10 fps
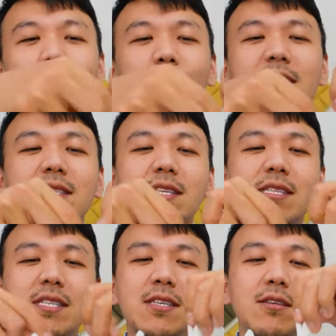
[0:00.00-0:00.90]
What's the
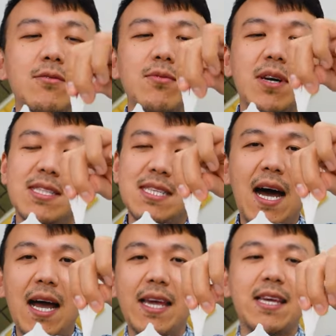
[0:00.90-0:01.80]
deal with
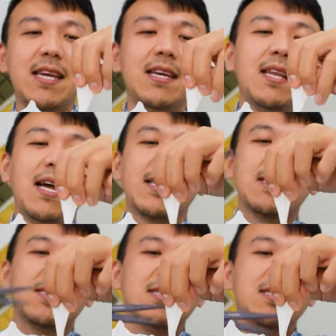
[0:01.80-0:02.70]
tying it like
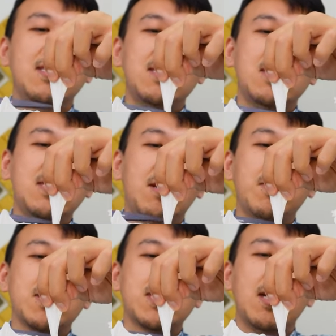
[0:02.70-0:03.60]

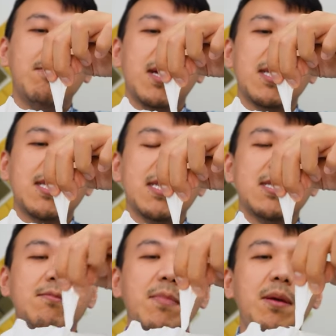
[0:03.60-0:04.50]
double time like
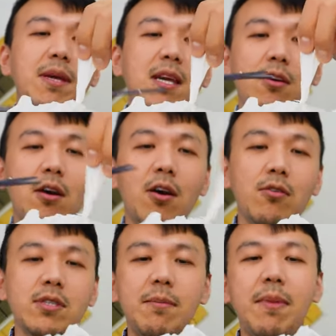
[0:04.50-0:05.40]
this? Maybe it'll
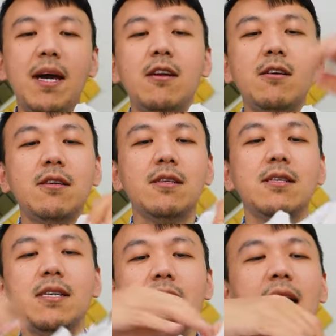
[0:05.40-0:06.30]
hold it better,
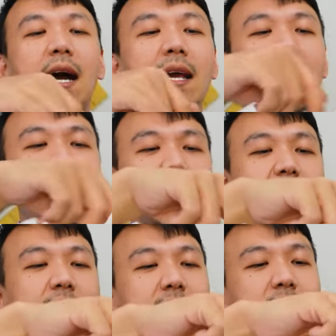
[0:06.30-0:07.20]
I guess?